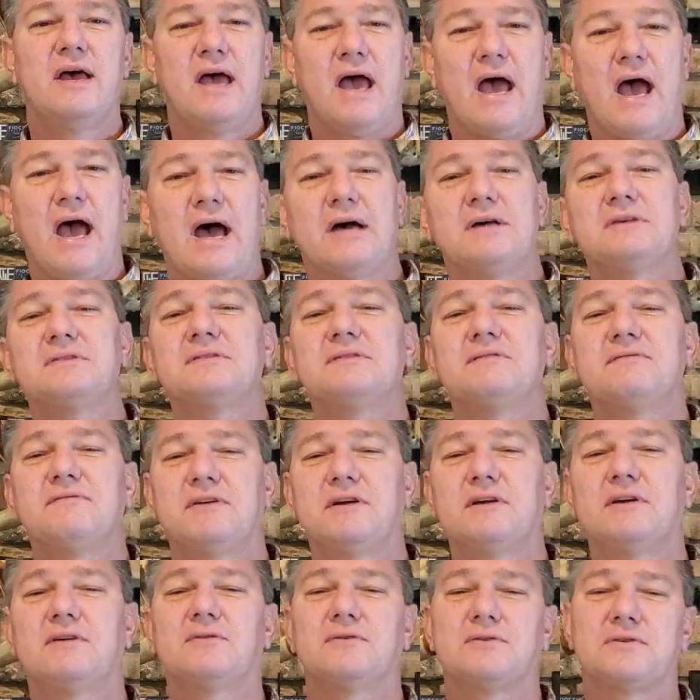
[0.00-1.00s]
As the
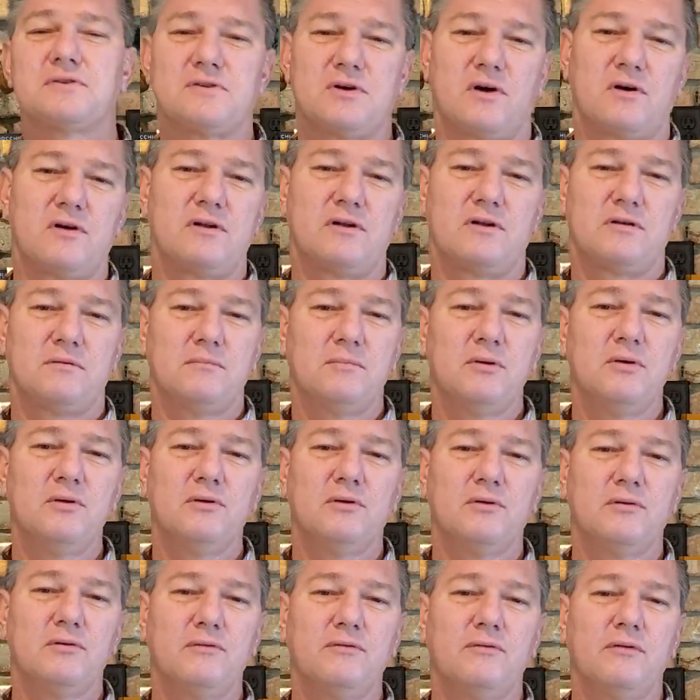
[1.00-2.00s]
vehicle started to
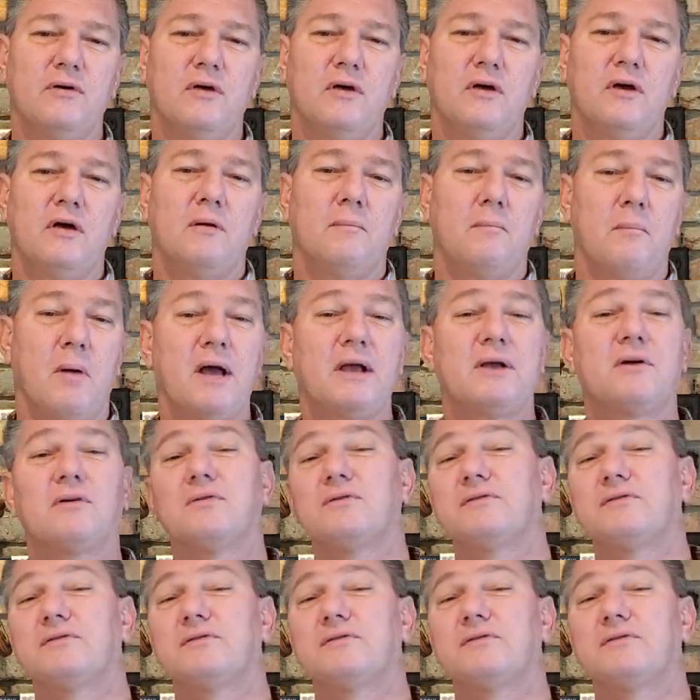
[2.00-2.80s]
move, Michael